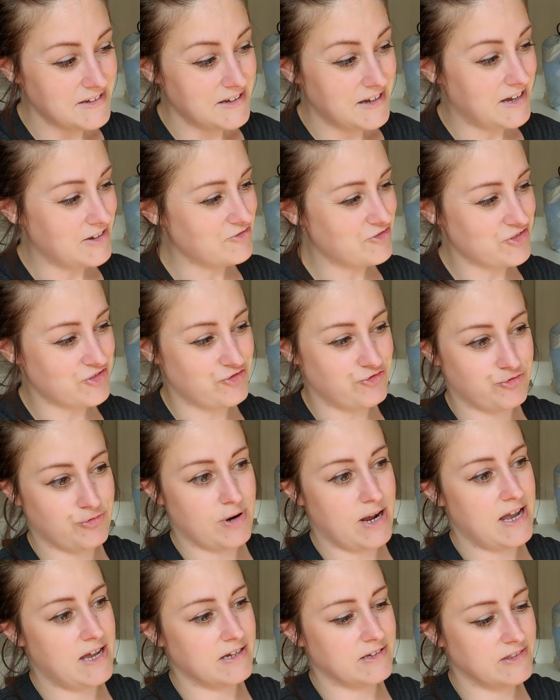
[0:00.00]
I just
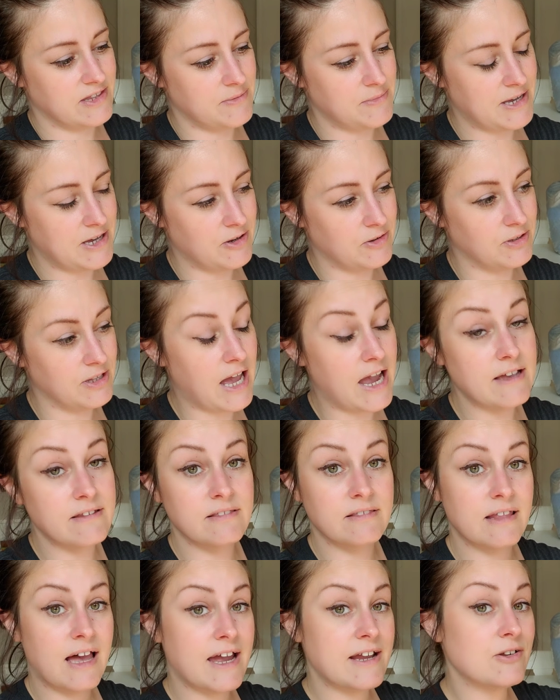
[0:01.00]
drag them out.
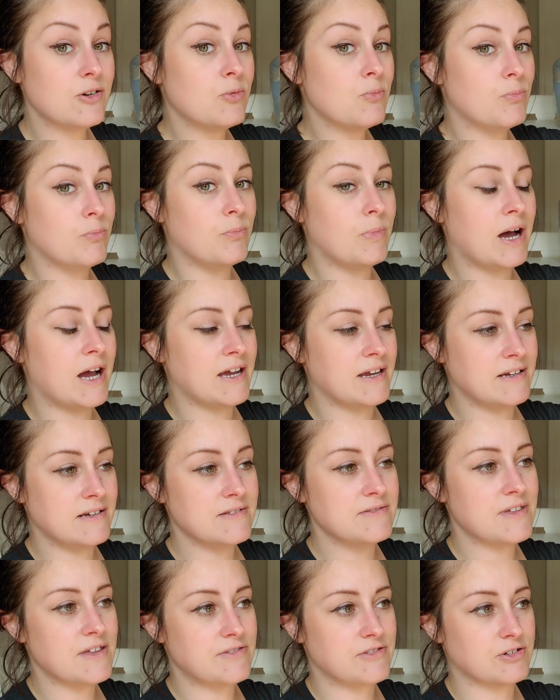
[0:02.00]
I, I don't
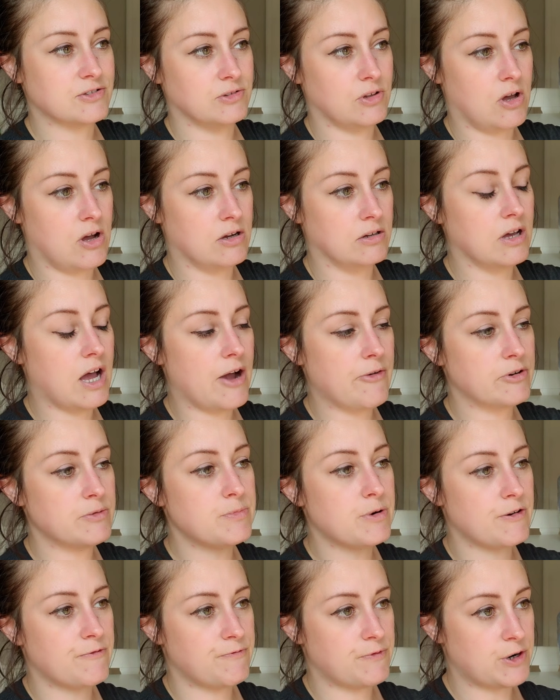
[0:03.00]
mind that they're long. I would
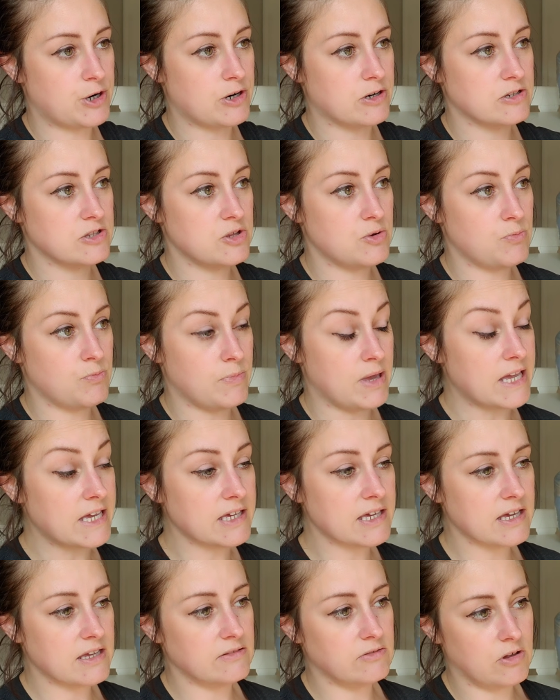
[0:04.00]
prefer to make
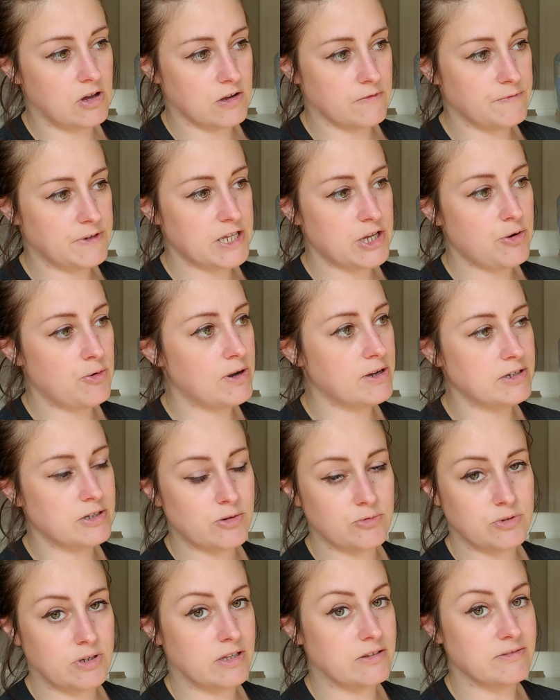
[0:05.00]
a long video. I
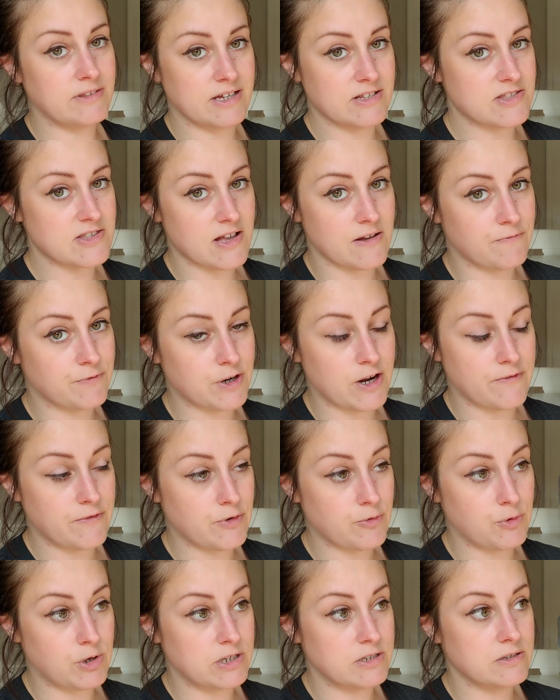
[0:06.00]
know that's not for
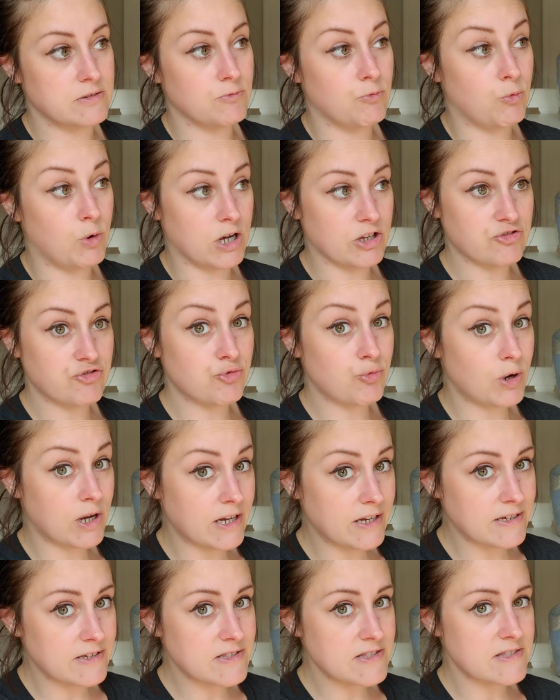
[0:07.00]
everyone watch
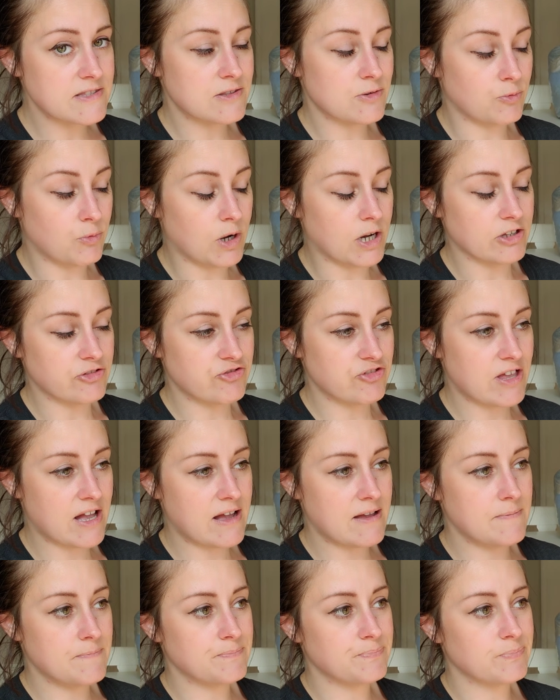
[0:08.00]
wise to watch
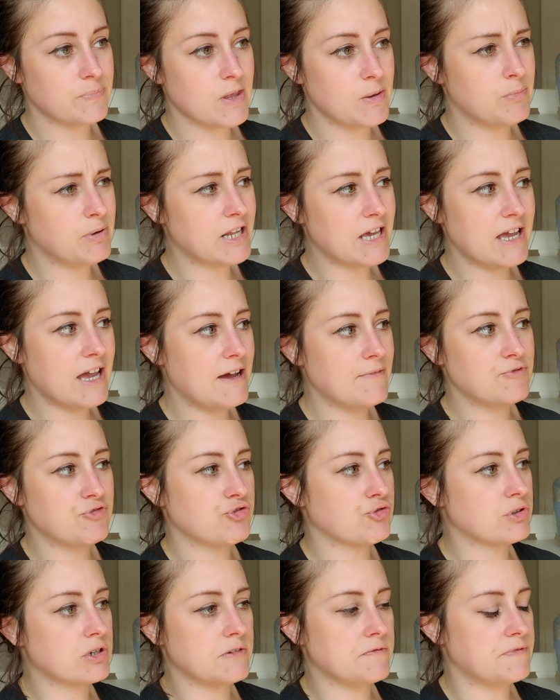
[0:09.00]
that, but I have
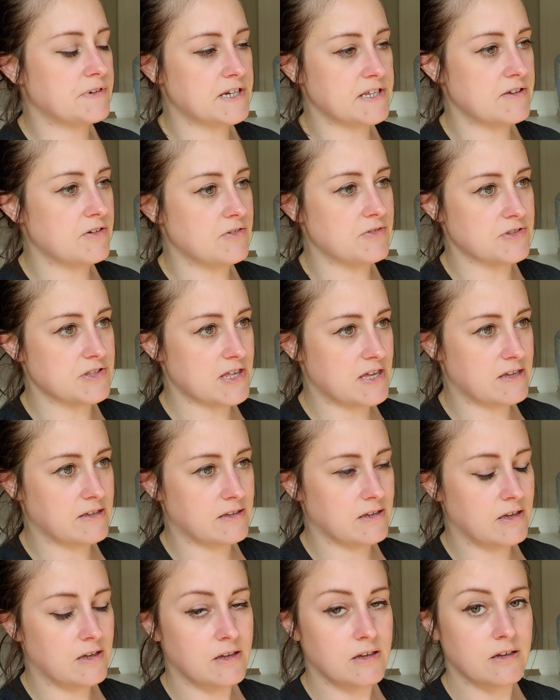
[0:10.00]
shorter videos like
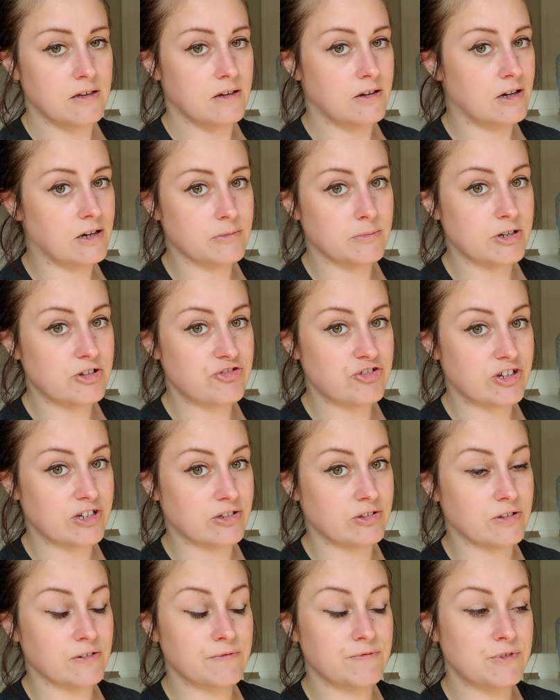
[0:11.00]
on my
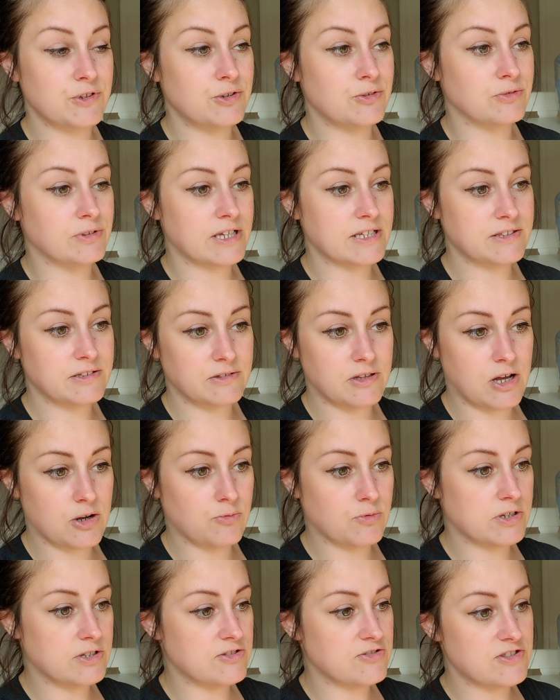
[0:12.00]
channel. If you don't like the long
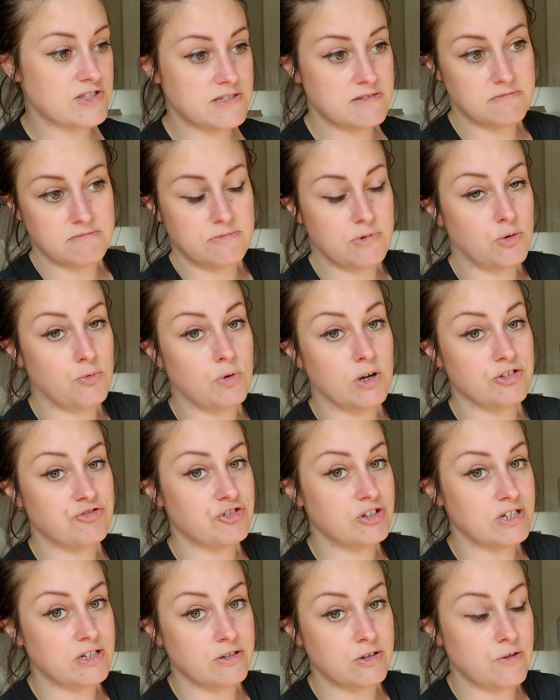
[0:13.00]
ones, don't watch
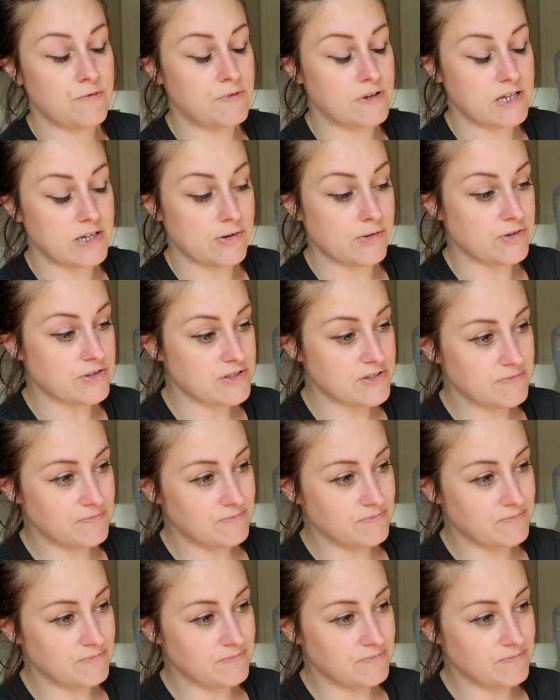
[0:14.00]
any new videos.